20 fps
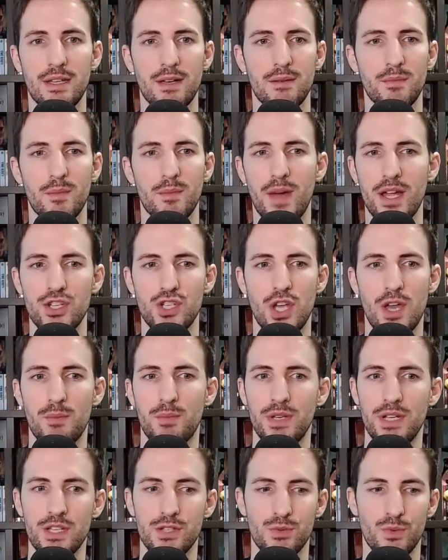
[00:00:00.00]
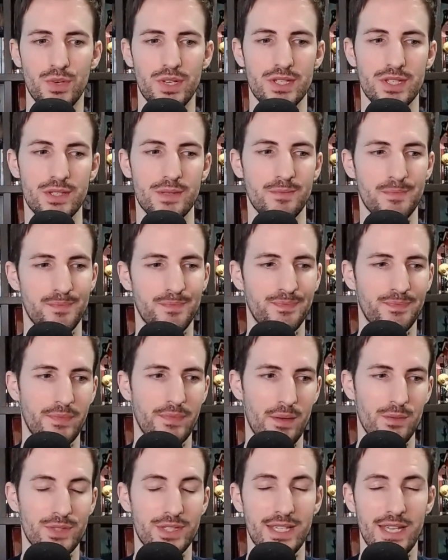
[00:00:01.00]
My Japanese was,
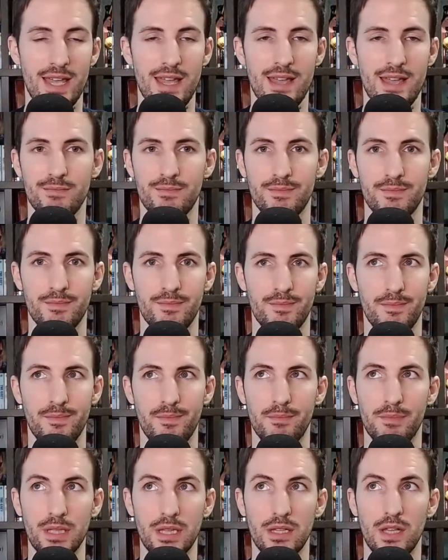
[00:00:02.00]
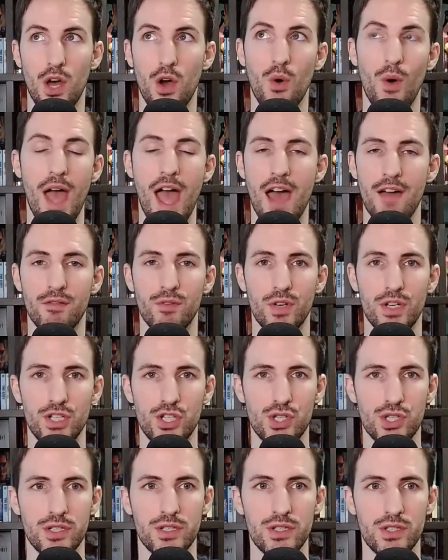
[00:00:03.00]
I would say, below
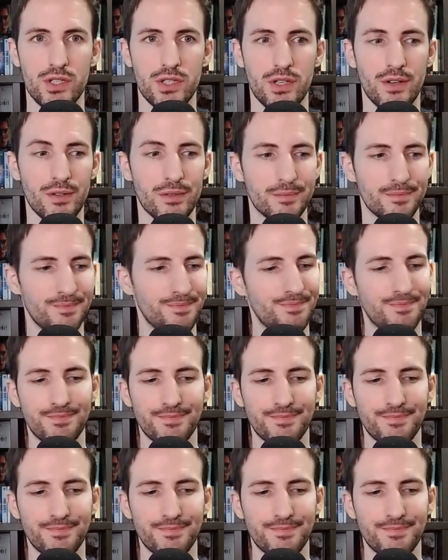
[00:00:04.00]
average. So